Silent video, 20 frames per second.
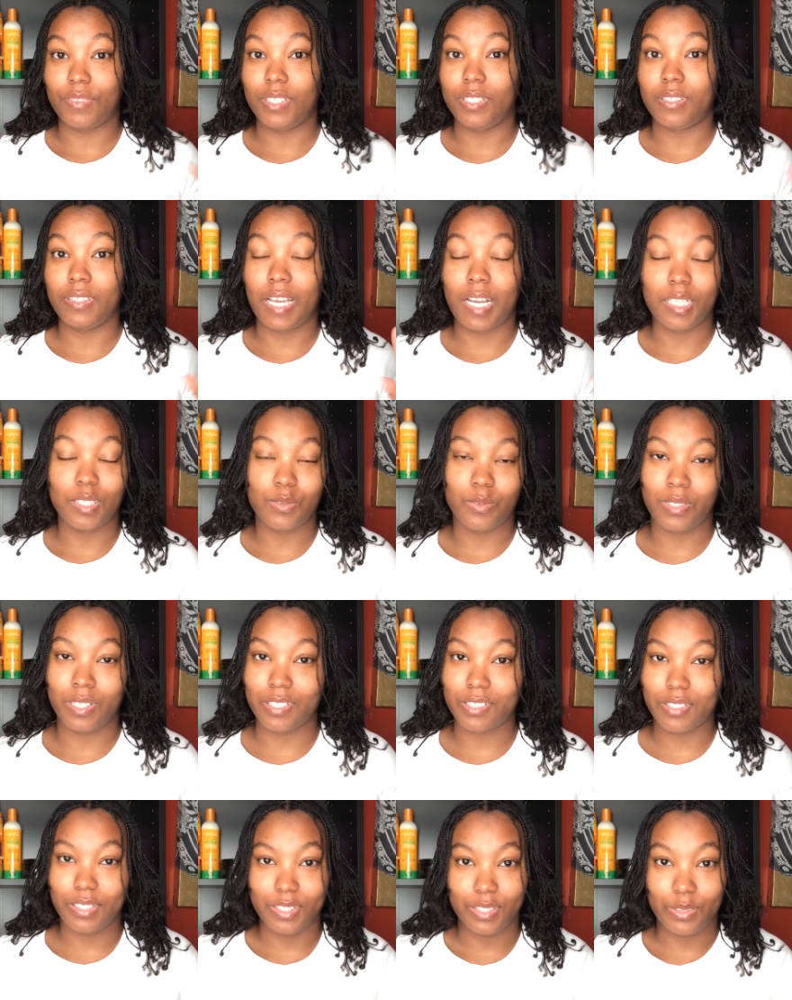that's when I
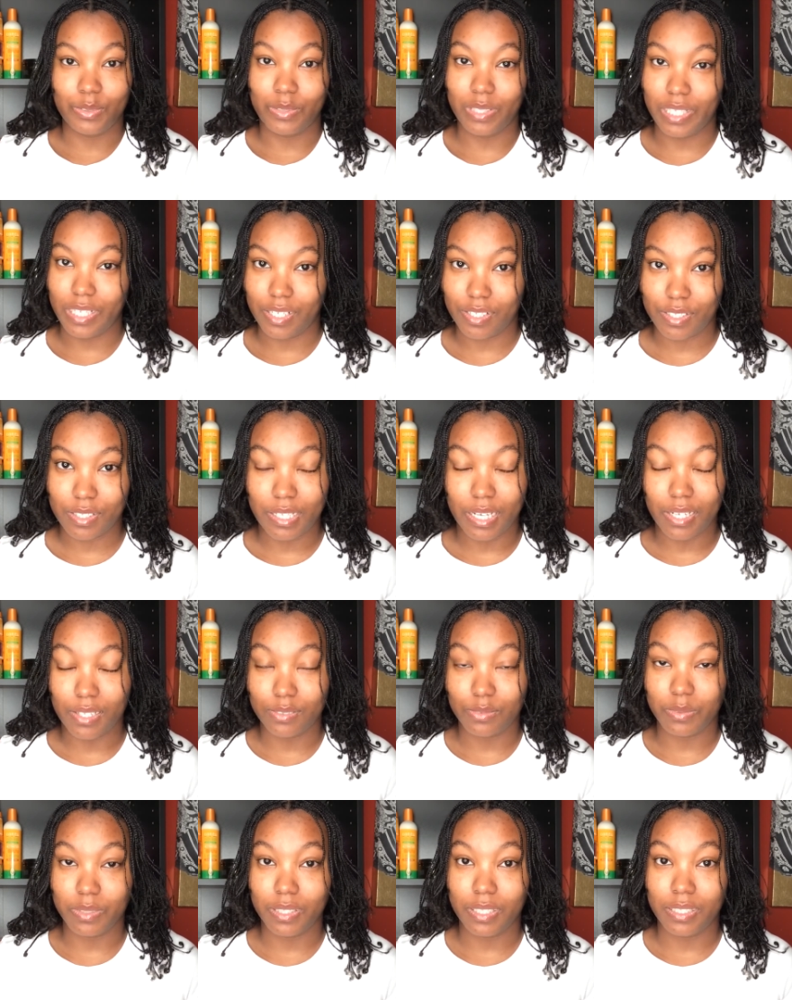start doing
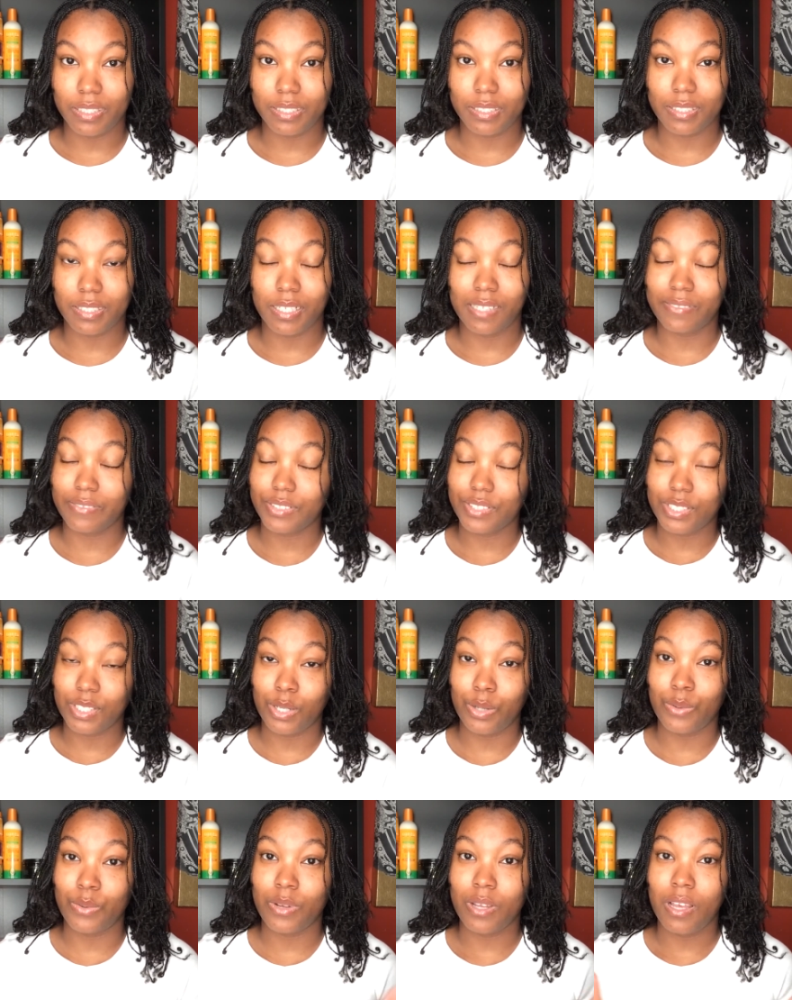hairstyles with it and stuff.
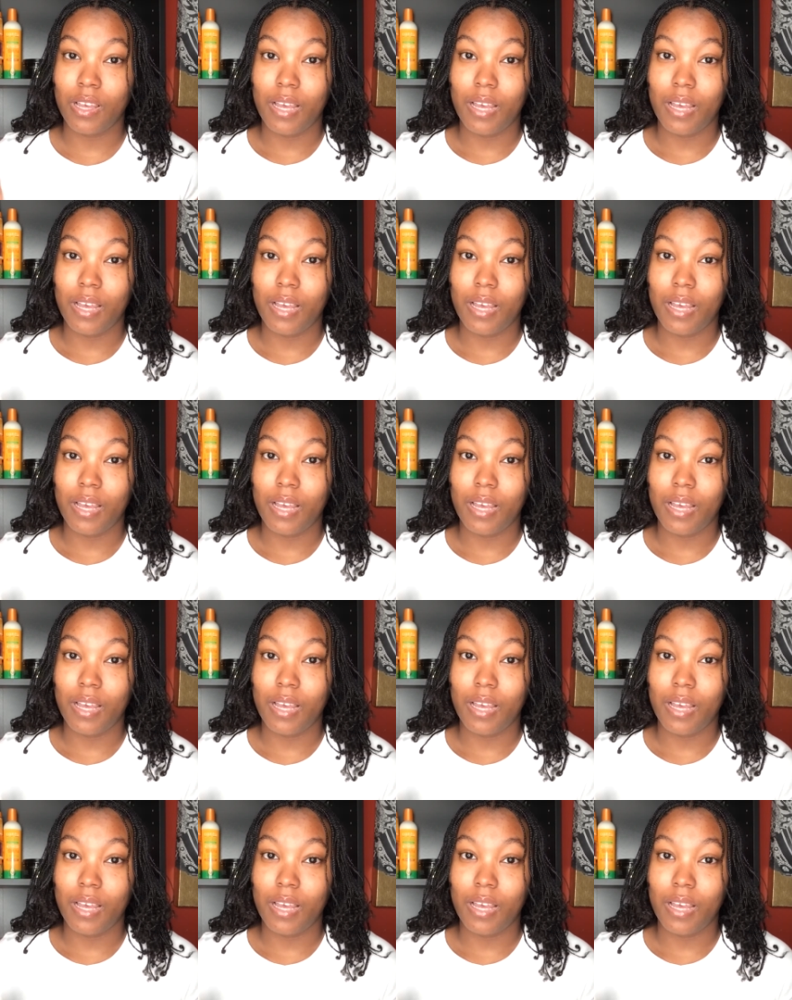So